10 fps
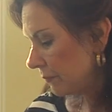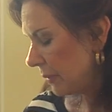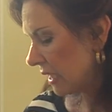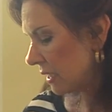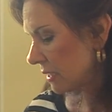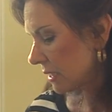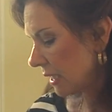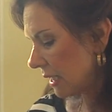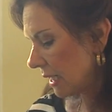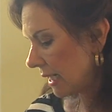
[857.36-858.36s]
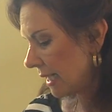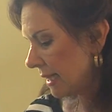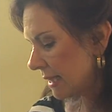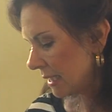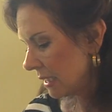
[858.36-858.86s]
Because I
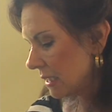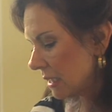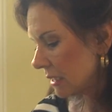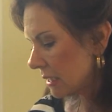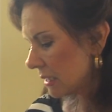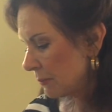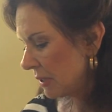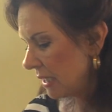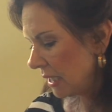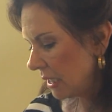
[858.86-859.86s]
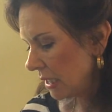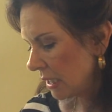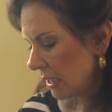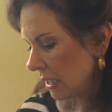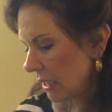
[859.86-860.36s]
think somebody
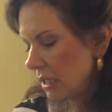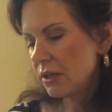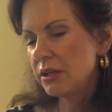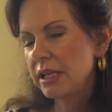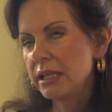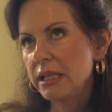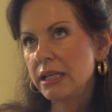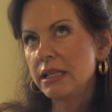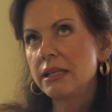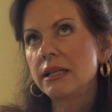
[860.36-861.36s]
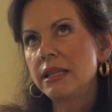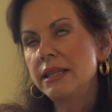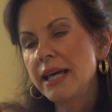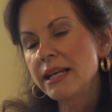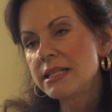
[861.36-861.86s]
in
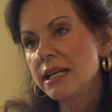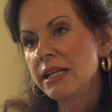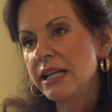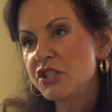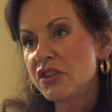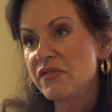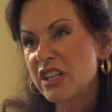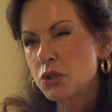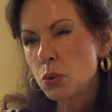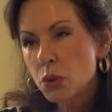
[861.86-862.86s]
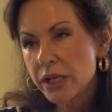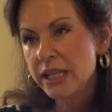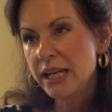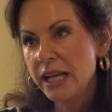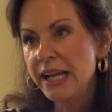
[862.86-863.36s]
that day and age, in the
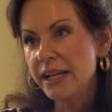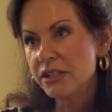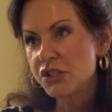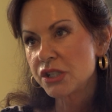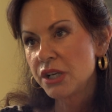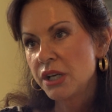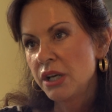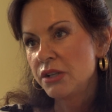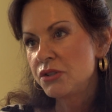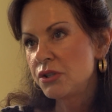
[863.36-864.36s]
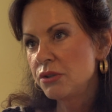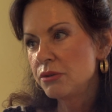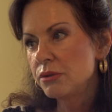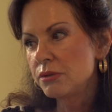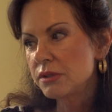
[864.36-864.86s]
Victorian age,
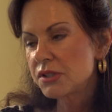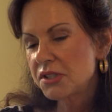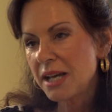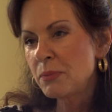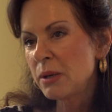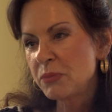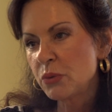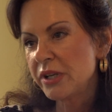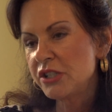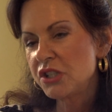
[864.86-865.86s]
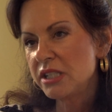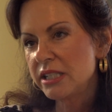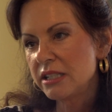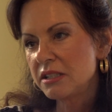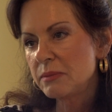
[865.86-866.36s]
to step up the way she
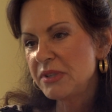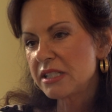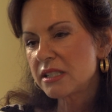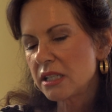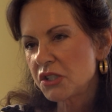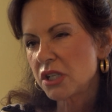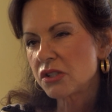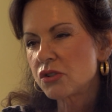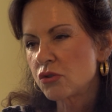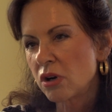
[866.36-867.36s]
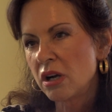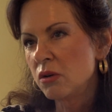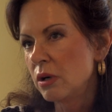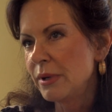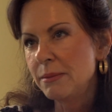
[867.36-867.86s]
did and to be such a
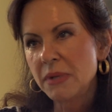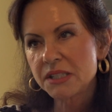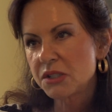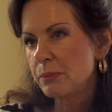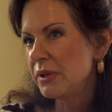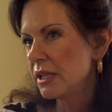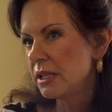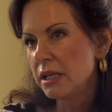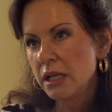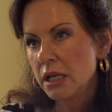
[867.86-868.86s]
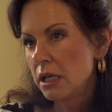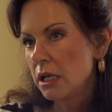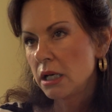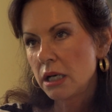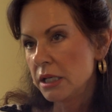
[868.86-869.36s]
strong woman must have been
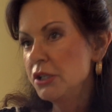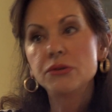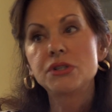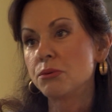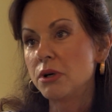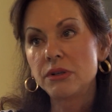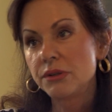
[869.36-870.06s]
unusual.